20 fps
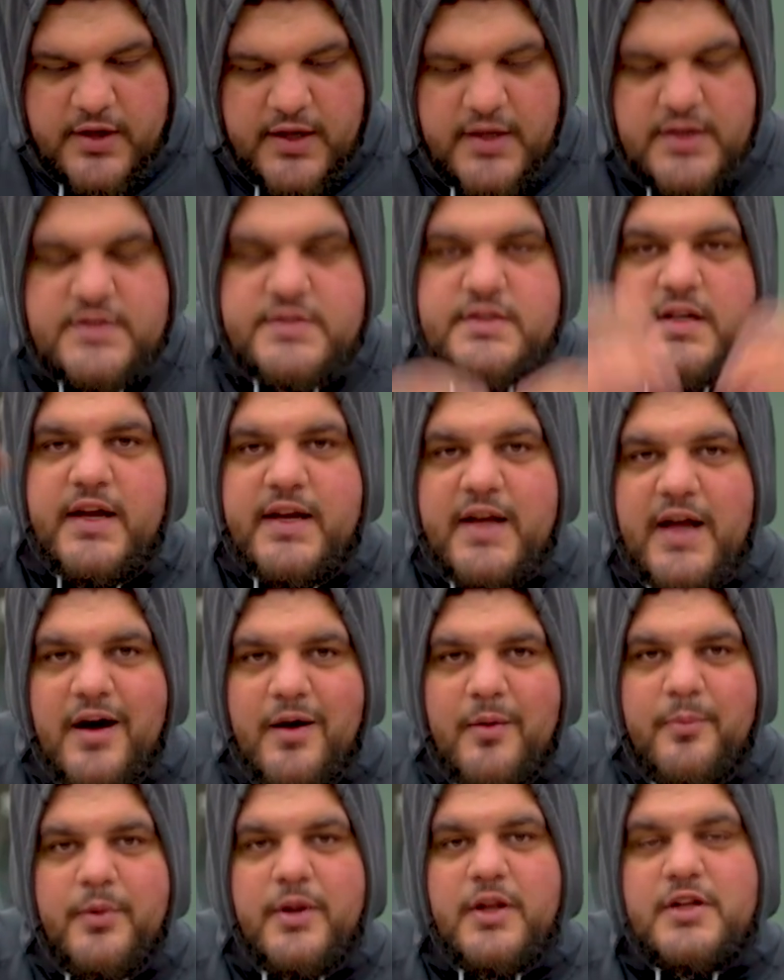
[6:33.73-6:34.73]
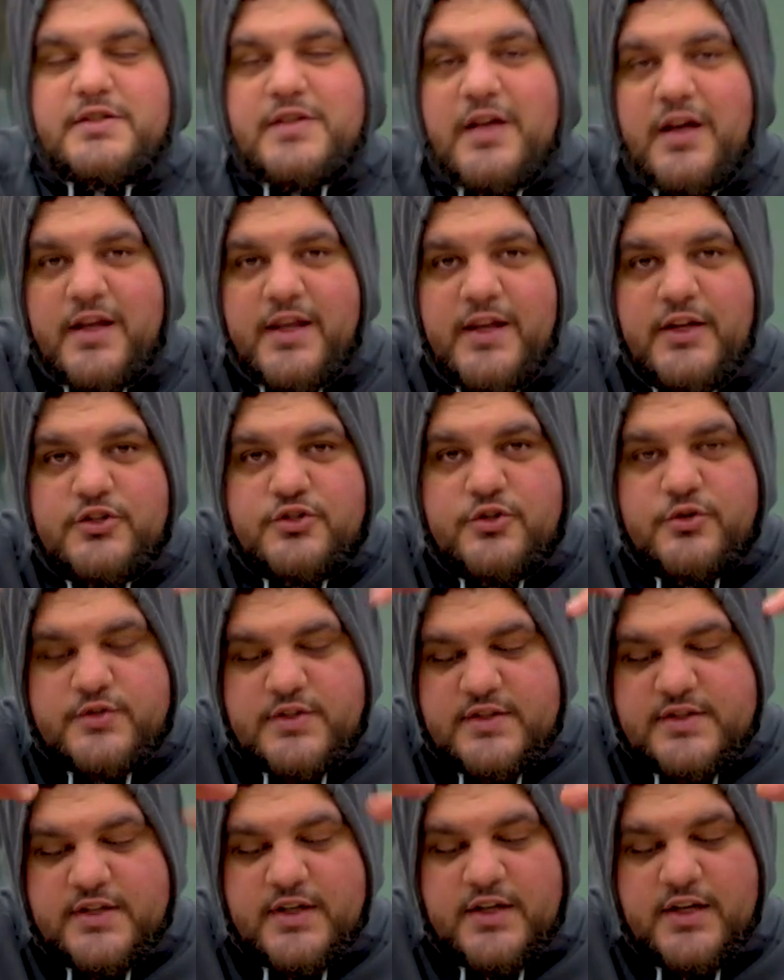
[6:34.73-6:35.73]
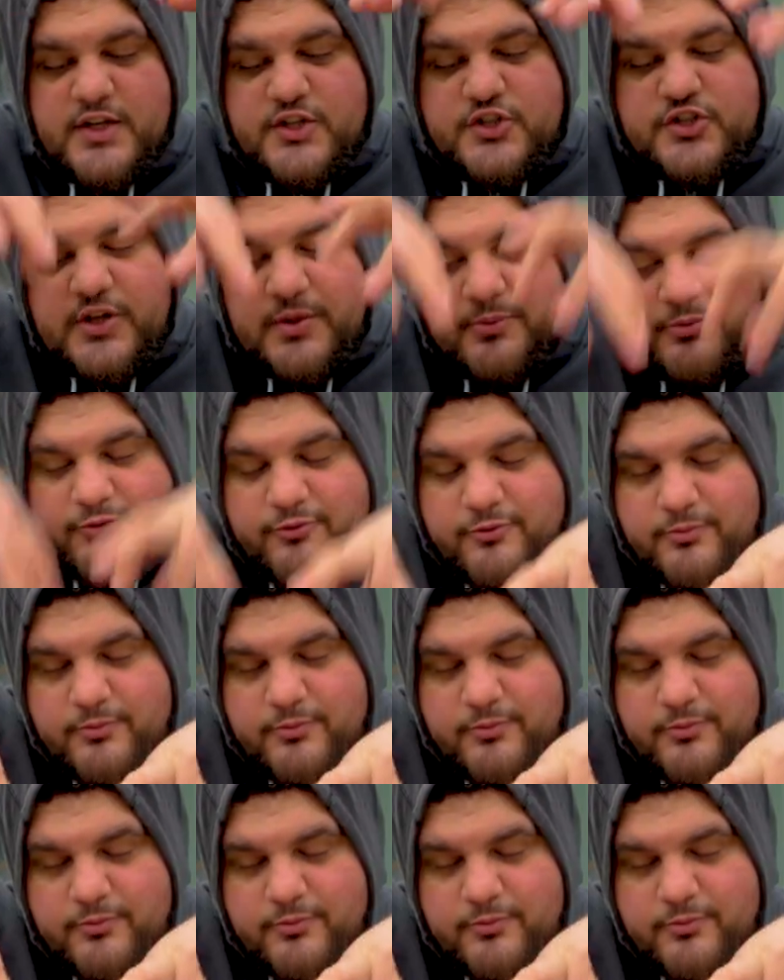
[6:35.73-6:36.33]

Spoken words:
inside out, but the turkey juices are going to drip.